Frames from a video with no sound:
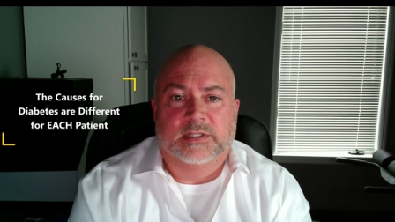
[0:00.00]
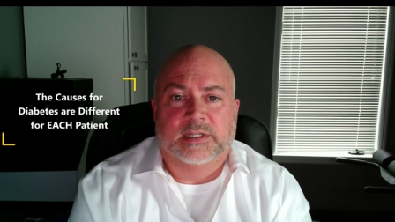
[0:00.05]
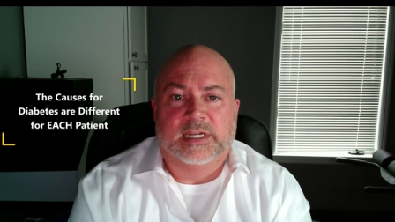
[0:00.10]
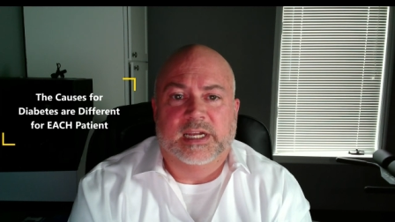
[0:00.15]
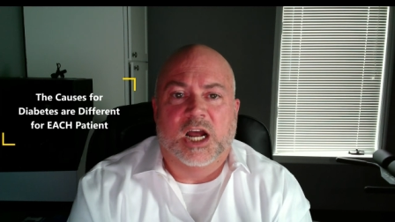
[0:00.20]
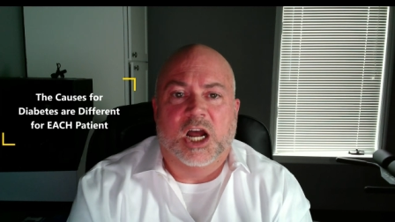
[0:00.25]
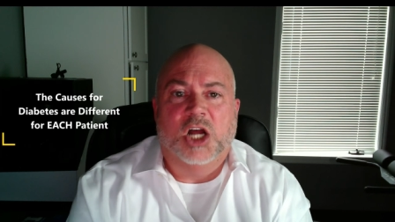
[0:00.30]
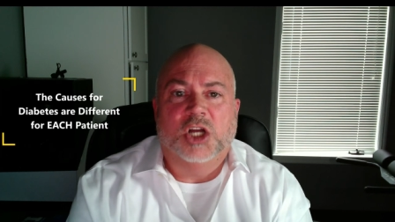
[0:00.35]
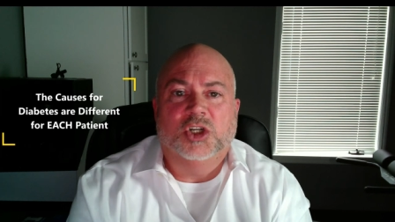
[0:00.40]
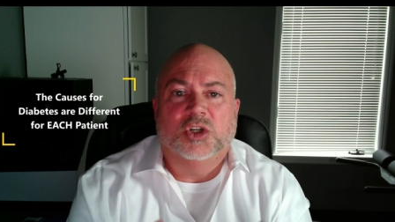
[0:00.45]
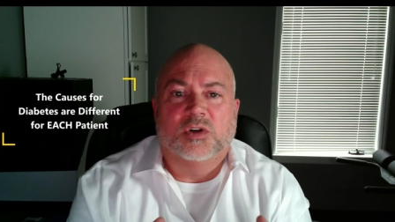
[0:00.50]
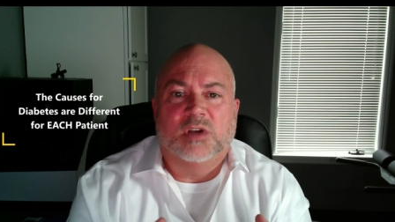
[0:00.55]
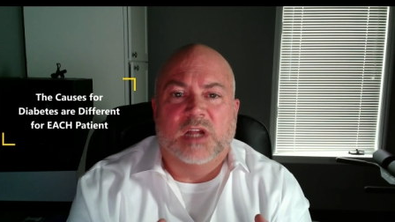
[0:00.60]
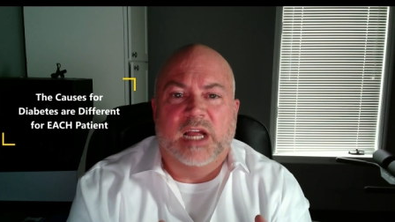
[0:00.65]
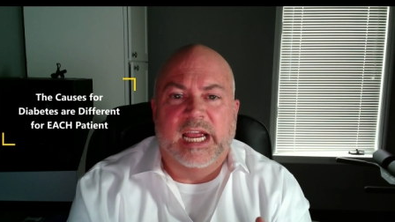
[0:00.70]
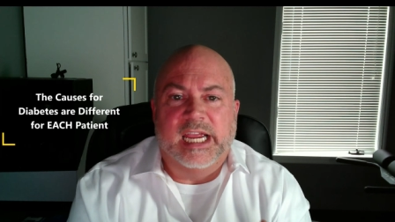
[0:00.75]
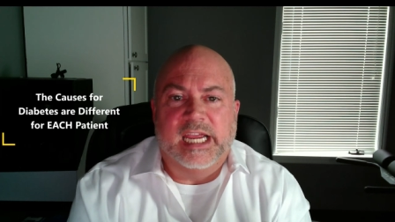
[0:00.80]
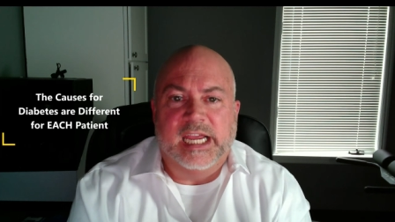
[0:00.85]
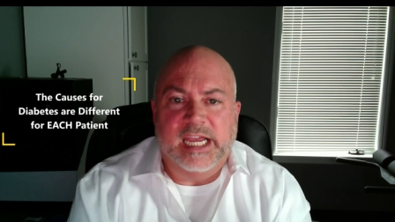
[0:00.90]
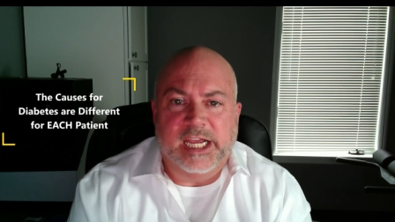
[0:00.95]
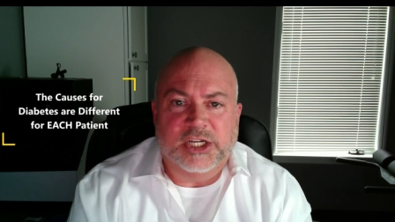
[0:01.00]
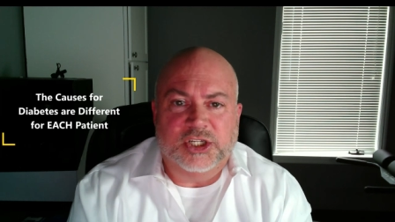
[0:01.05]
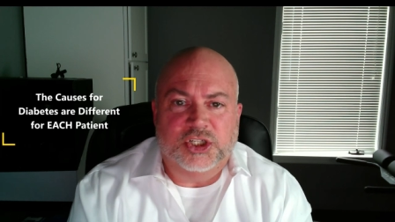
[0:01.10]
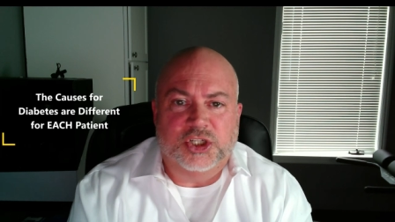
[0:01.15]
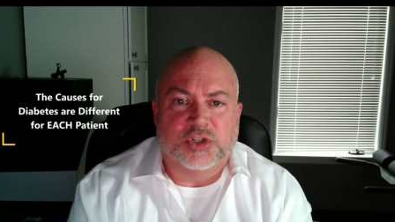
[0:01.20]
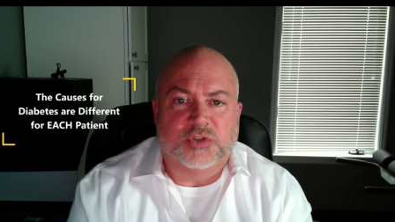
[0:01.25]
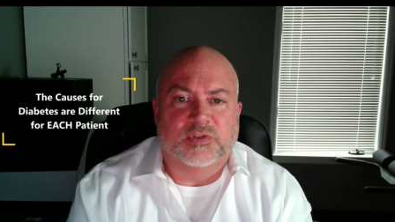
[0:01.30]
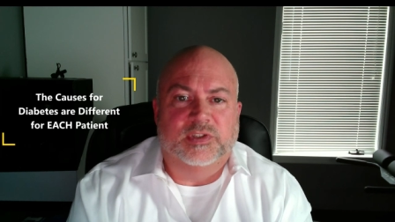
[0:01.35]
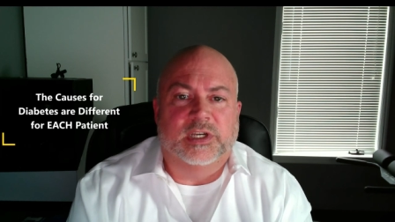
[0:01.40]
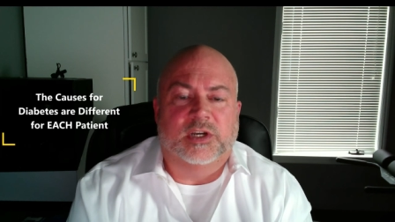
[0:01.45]
The underlying
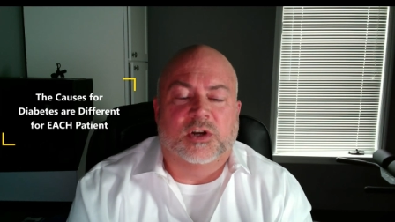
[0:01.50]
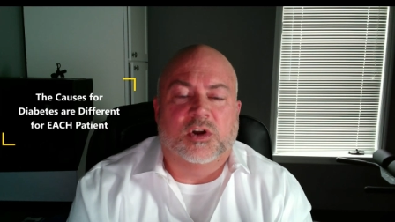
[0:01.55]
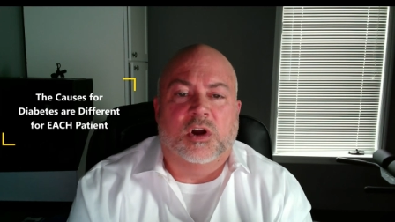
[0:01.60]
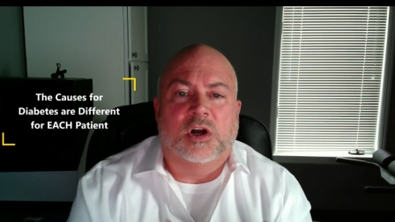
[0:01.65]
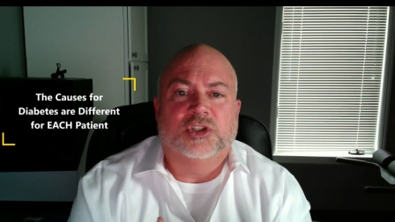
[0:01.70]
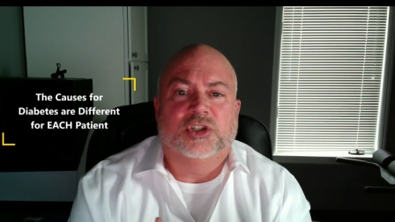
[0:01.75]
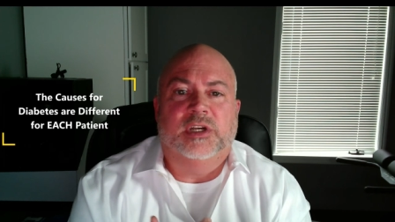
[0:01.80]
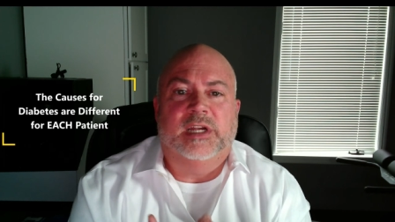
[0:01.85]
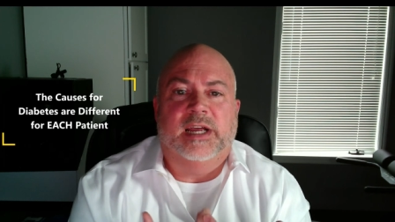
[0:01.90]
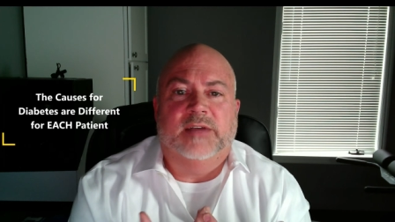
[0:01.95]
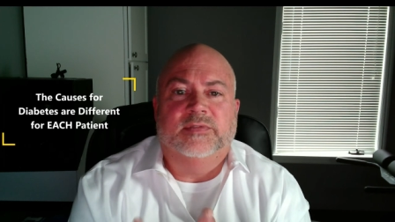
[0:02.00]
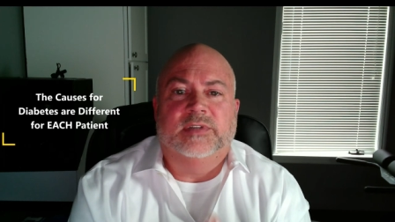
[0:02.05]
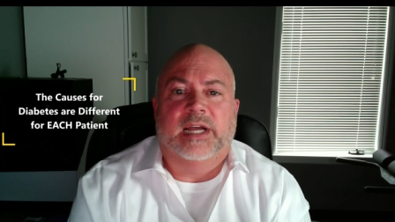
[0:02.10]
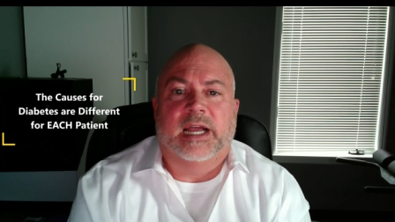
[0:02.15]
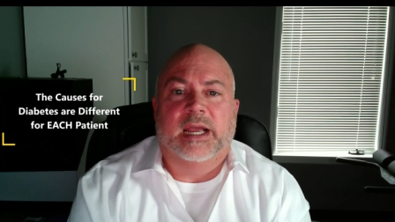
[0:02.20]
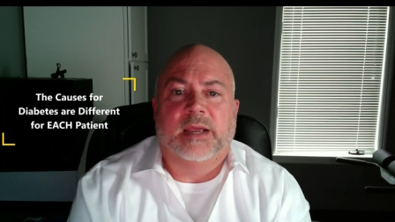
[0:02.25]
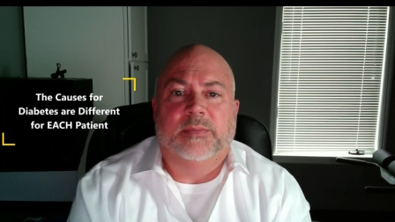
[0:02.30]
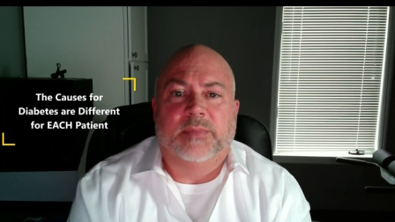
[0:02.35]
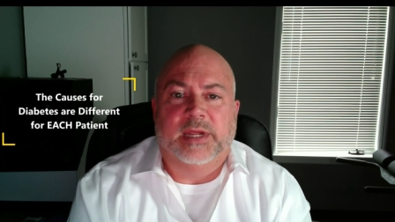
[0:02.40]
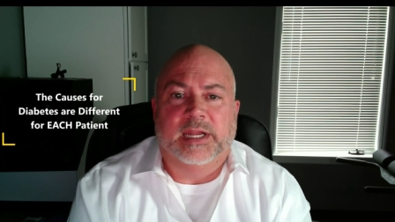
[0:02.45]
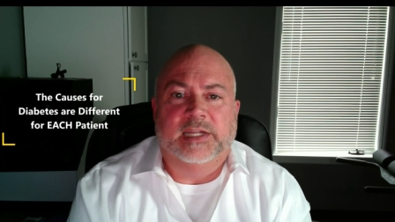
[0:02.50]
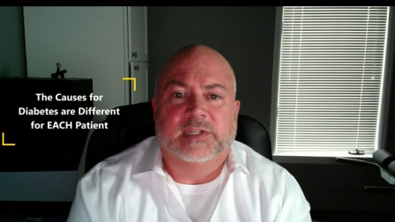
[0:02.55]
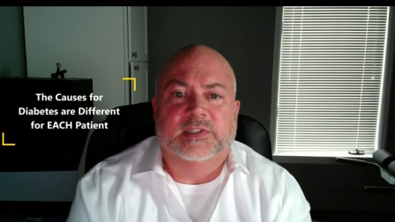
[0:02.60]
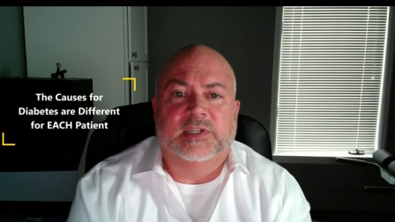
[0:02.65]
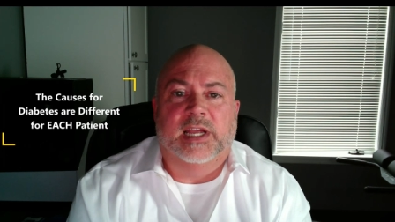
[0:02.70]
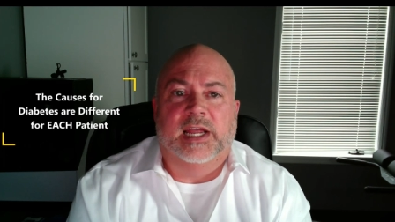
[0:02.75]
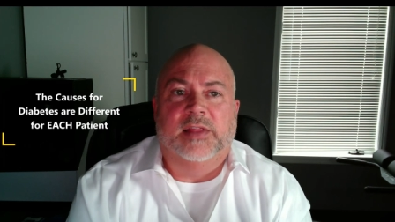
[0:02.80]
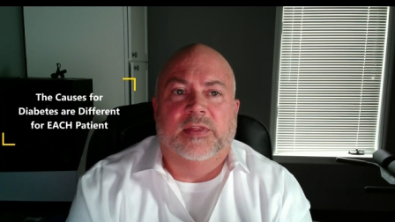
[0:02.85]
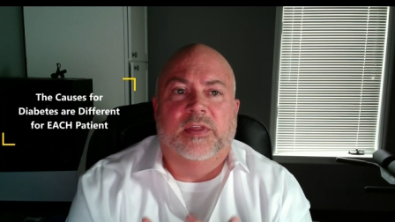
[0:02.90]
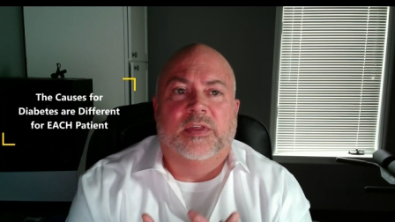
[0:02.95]
issues that cause you to have
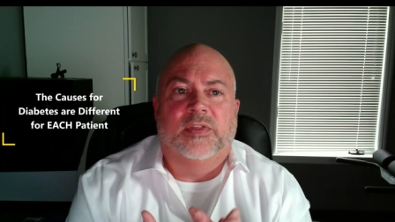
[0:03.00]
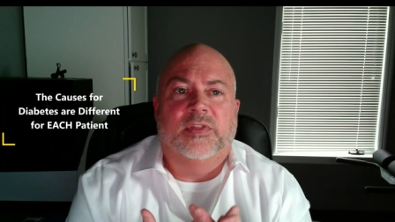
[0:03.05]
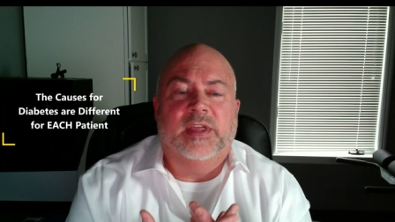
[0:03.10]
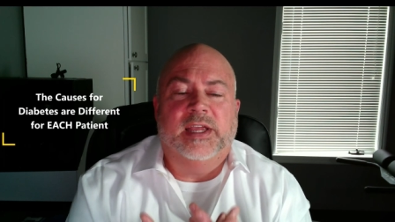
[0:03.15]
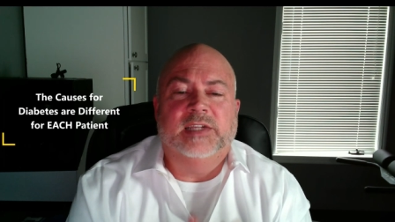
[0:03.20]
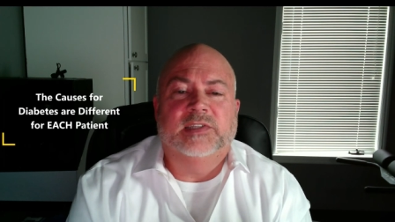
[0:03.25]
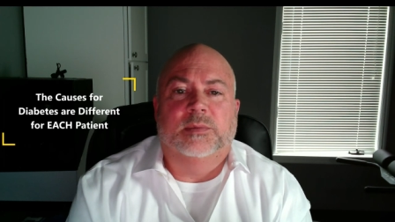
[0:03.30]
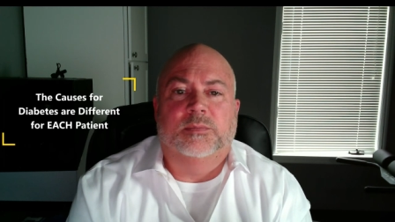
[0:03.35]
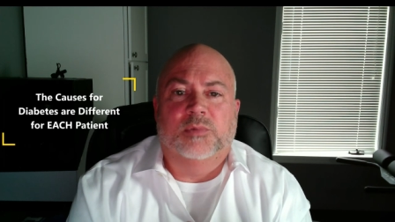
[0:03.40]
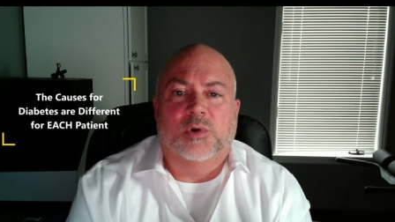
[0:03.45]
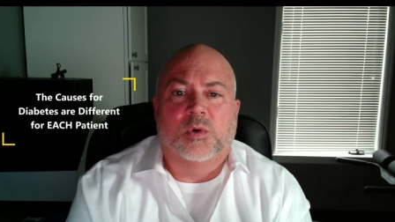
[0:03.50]
diabetes and the things that